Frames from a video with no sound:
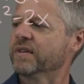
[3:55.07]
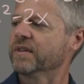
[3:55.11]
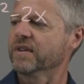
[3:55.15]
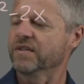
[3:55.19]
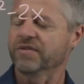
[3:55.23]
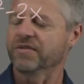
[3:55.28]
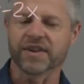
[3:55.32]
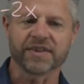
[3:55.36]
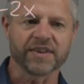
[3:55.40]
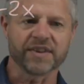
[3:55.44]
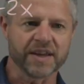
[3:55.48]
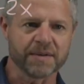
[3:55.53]

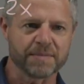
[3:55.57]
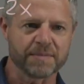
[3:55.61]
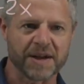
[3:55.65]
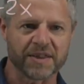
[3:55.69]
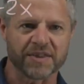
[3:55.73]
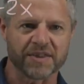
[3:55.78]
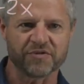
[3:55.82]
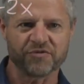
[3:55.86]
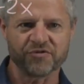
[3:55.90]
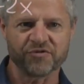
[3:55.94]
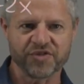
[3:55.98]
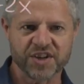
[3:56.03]
if I think
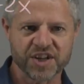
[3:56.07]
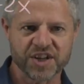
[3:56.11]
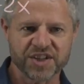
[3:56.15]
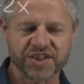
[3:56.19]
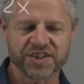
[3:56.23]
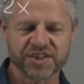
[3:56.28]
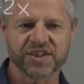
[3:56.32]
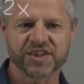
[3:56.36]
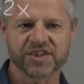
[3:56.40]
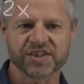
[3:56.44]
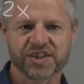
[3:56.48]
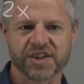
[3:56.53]
about the
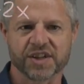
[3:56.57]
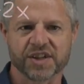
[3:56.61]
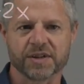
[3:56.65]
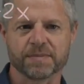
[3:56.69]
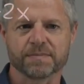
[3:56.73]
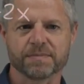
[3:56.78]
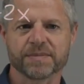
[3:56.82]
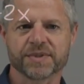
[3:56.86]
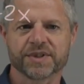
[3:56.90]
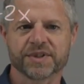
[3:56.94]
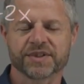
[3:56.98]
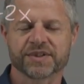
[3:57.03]
first
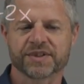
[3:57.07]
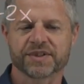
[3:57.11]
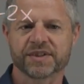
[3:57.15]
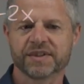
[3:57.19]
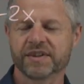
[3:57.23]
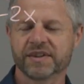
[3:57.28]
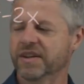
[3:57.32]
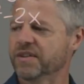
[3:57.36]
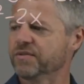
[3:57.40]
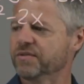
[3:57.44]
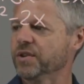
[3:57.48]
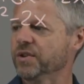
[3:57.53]
terms,
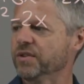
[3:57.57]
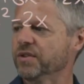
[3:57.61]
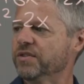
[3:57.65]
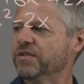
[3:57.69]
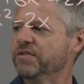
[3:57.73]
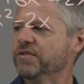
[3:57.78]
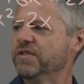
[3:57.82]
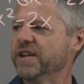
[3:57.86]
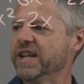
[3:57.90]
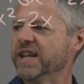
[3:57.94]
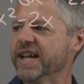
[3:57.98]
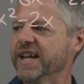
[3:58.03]
I've got
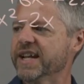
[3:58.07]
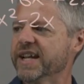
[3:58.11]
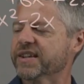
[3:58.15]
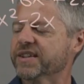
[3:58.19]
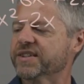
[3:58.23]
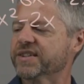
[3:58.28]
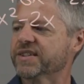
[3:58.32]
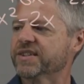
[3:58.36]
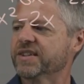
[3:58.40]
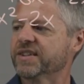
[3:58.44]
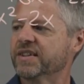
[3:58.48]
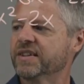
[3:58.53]

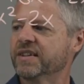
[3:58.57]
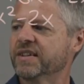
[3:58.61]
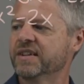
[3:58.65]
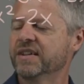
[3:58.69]
3x